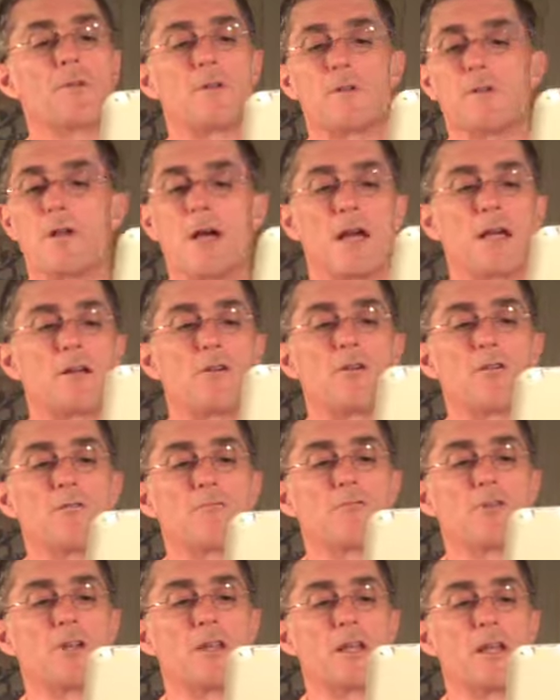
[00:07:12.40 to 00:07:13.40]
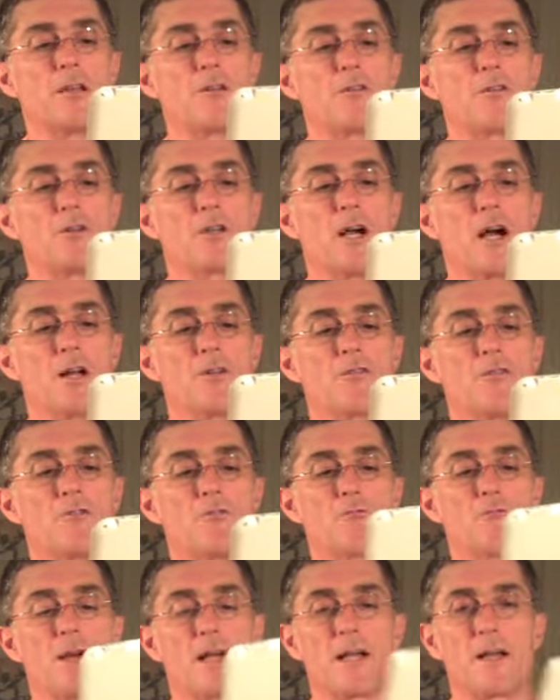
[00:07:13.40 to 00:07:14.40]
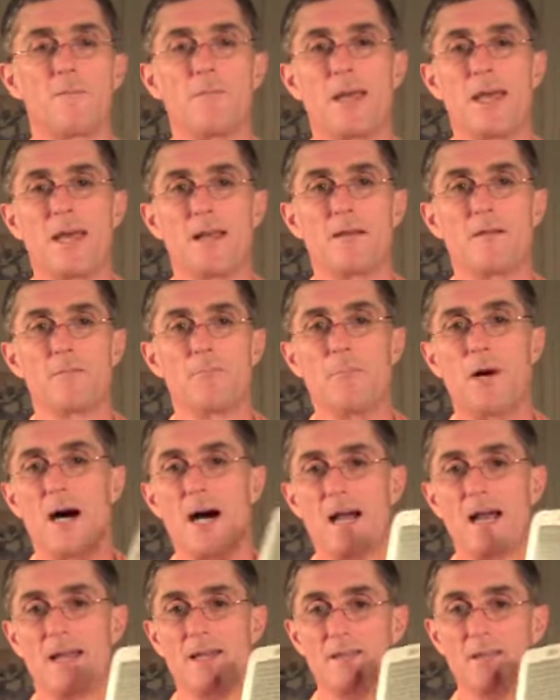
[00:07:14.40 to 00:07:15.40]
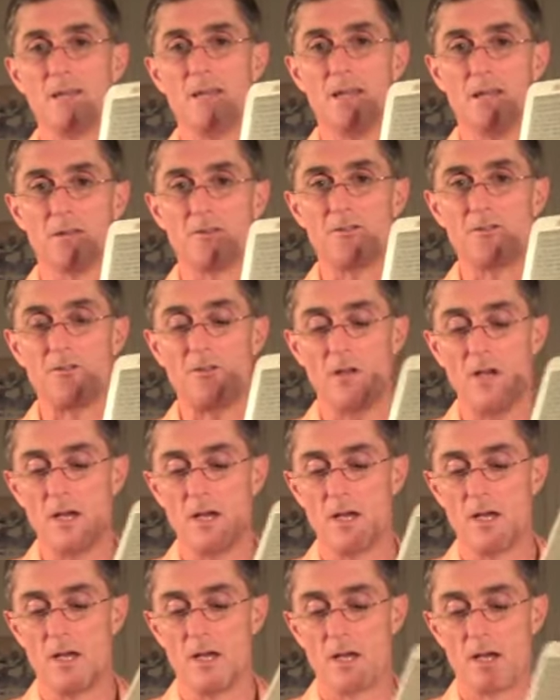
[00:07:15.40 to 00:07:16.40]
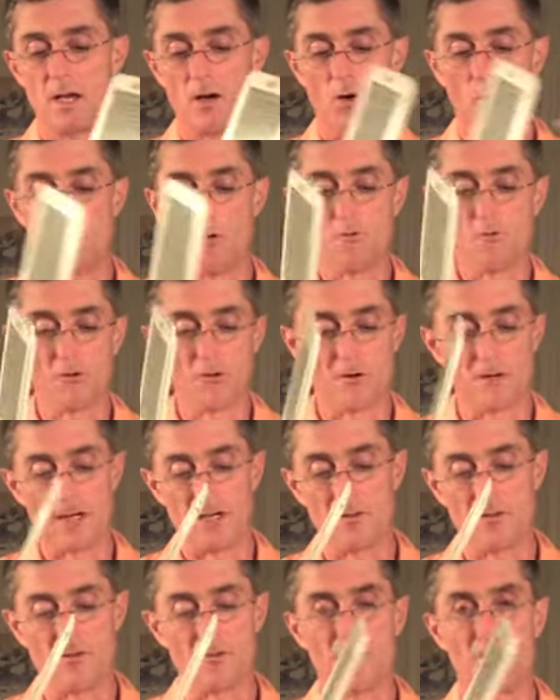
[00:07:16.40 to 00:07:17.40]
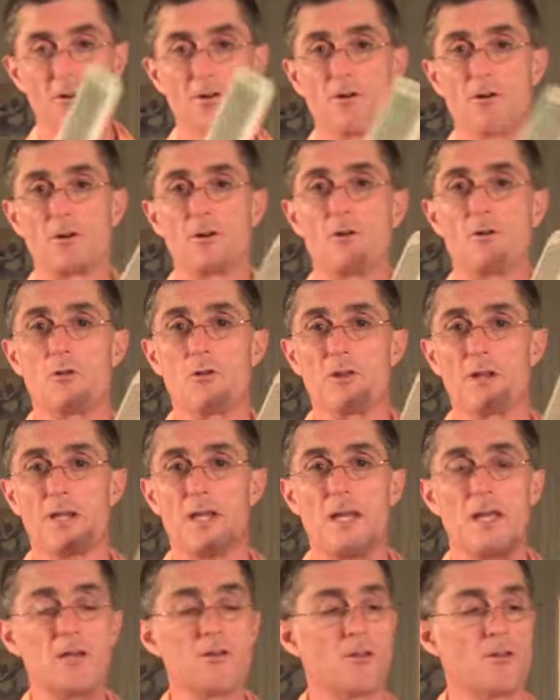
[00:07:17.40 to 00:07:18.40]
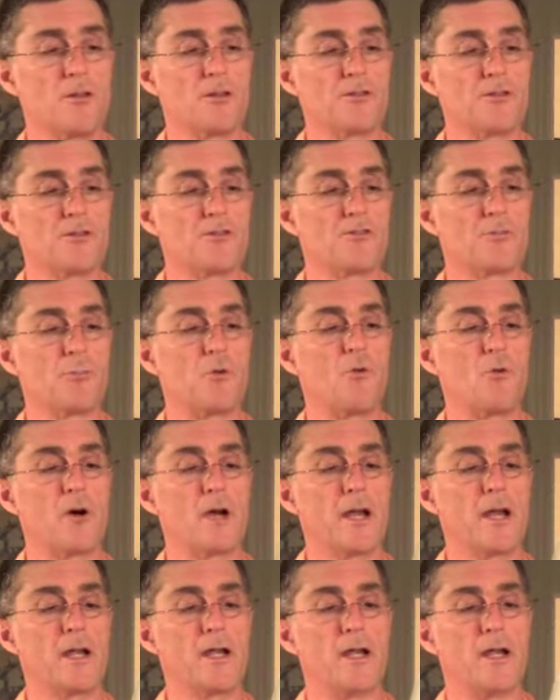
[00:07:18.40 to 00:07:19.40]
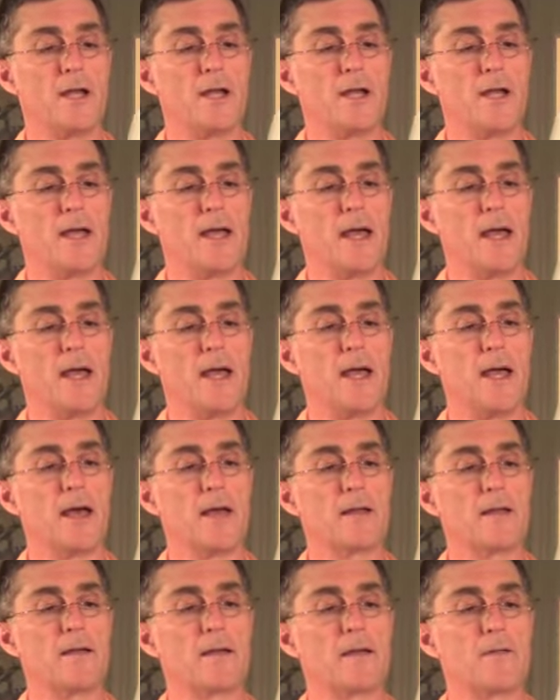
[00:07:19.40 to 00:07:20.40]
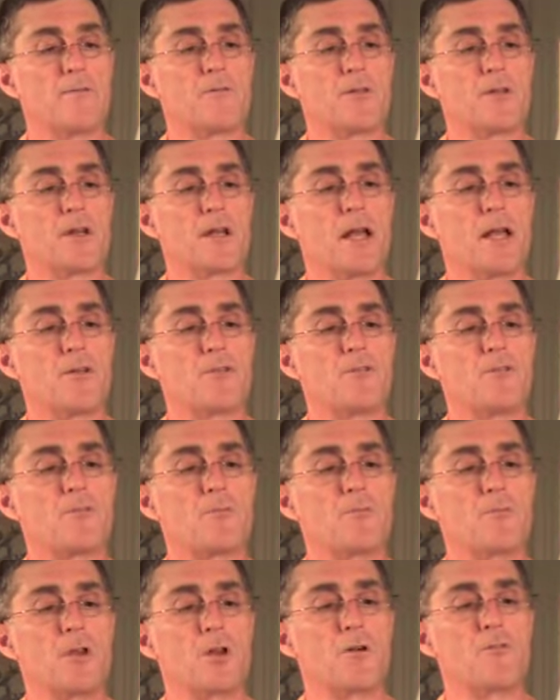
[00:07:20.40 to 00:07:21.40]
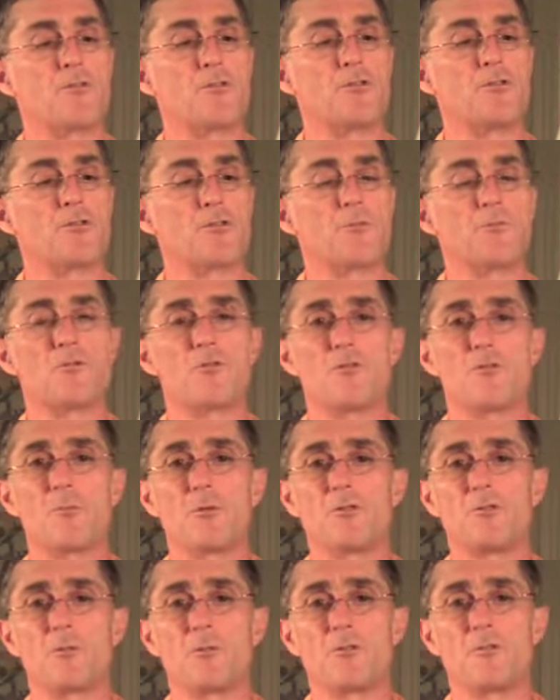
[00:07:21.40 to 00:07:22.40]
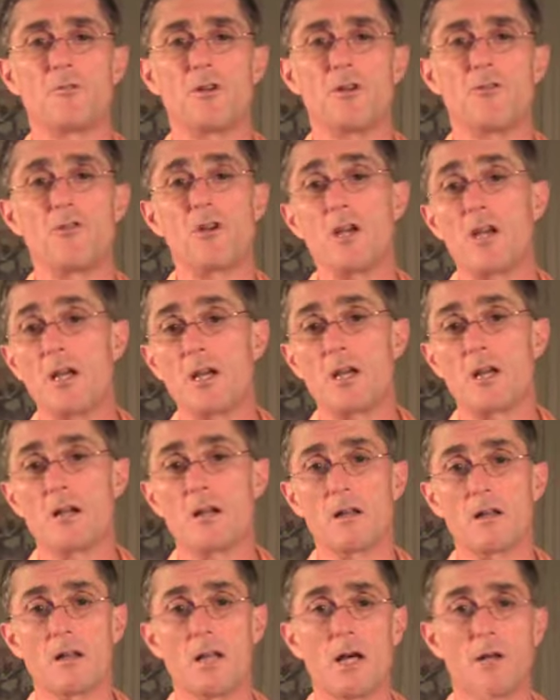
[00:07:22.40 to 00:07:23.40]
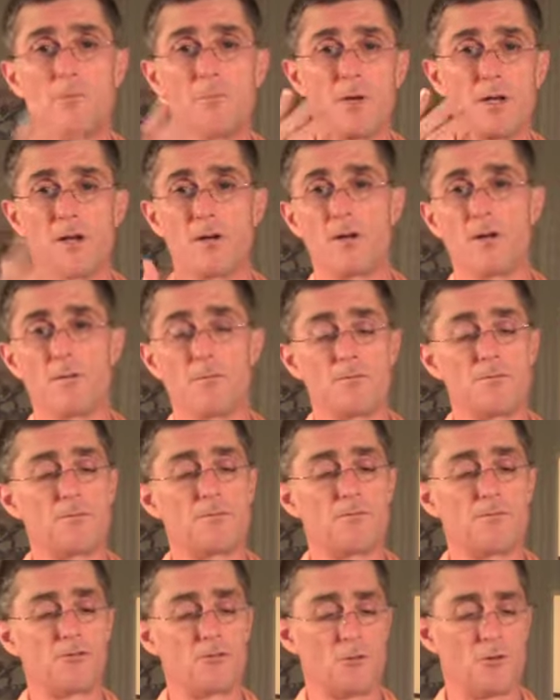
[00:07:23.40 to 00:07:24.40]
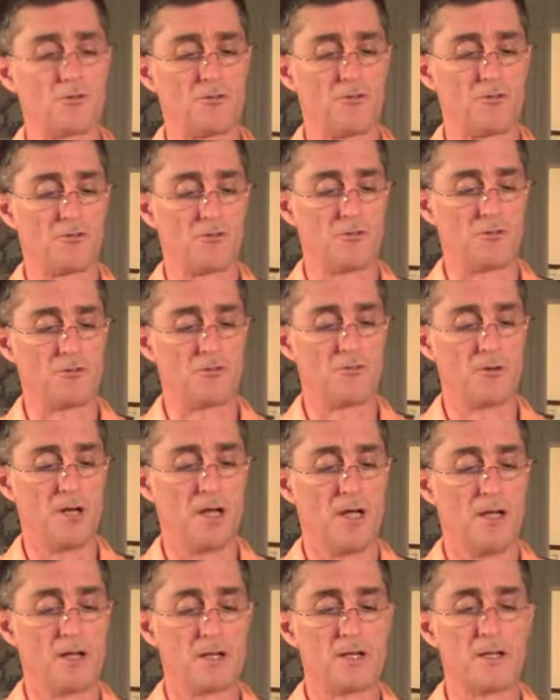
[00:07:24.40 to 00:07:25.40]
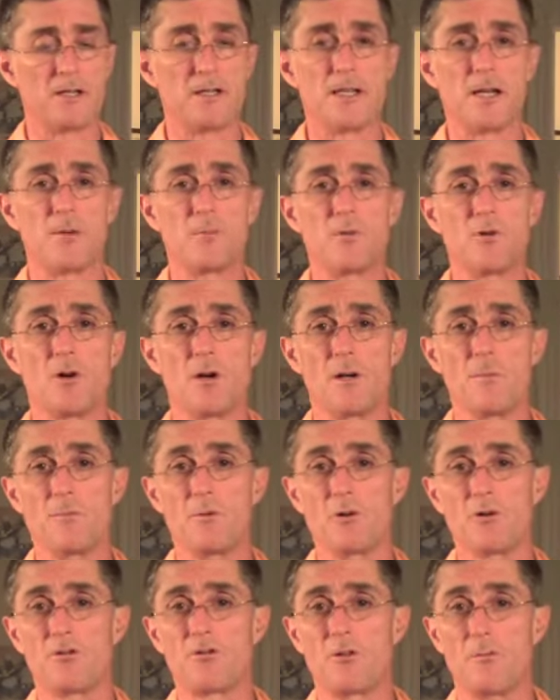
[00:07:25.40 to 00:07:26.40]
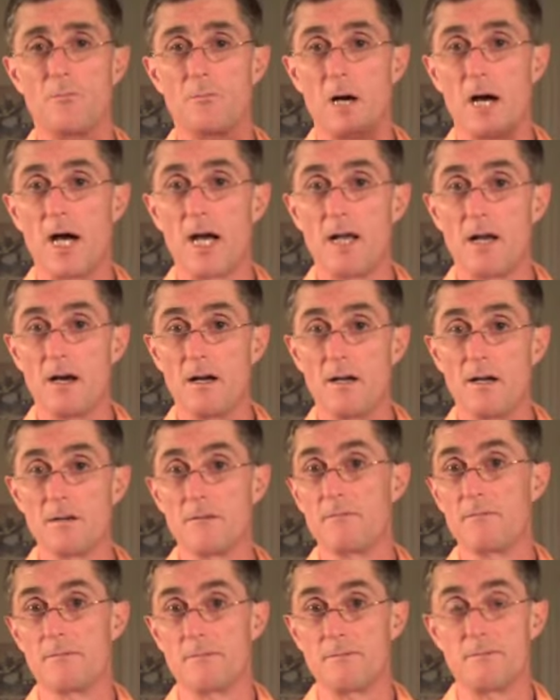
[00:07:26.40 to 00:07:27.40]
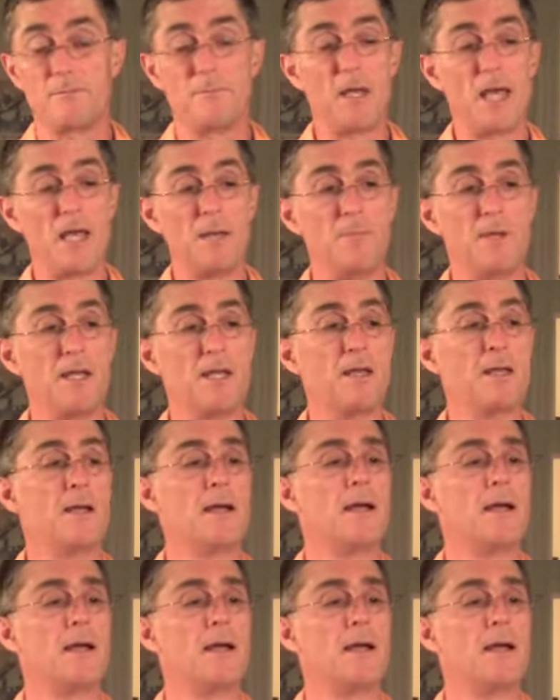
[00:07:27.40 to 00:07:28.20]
I couldn't really in good conscience recommend buying this over either the Nook or the Kindle at this point. And if it has future improvements with 3G and a lot better sources of contemporary books to buy on it, maybe.